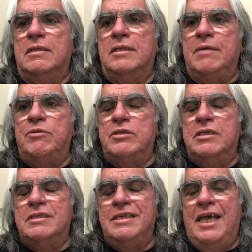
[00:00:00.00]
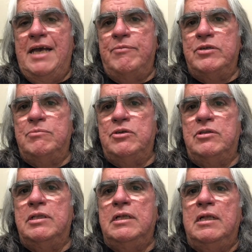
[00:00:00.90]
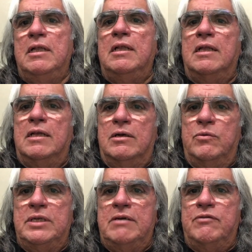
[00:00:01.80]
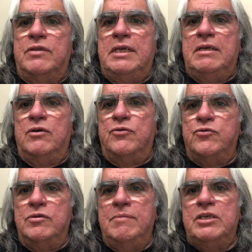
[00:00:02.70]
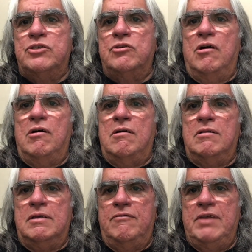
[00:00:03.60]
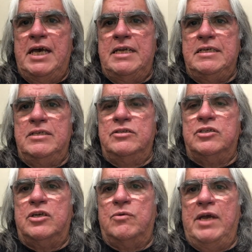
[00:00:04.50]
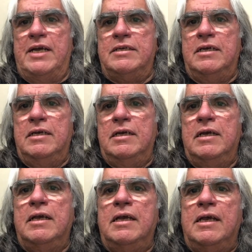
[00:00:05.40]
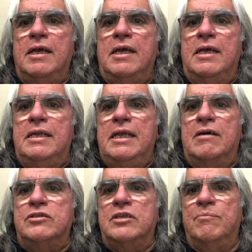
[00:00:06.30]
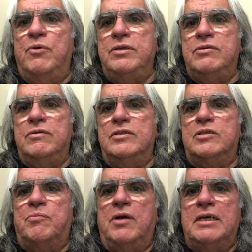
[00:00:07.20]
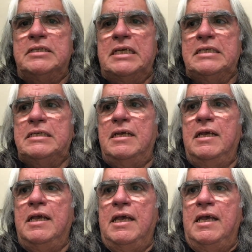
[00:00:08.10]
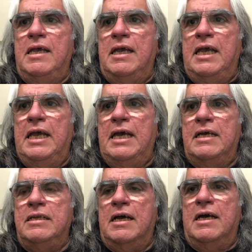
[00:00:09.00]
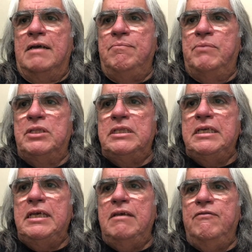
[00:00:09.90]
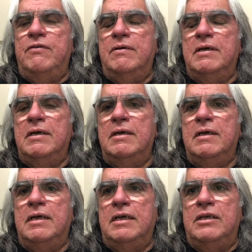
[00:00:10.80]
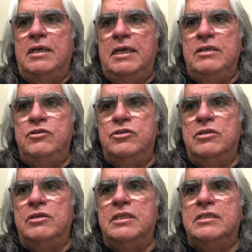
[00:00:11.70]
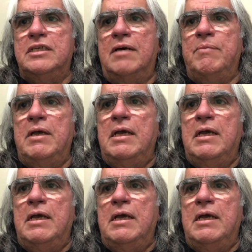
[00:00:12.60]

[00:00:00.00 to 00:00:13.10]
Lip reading: labeled as inhabitable, whatever, they go through to make sure all of that is correct. Now, at some point during this process, and I believe, and you should look this up,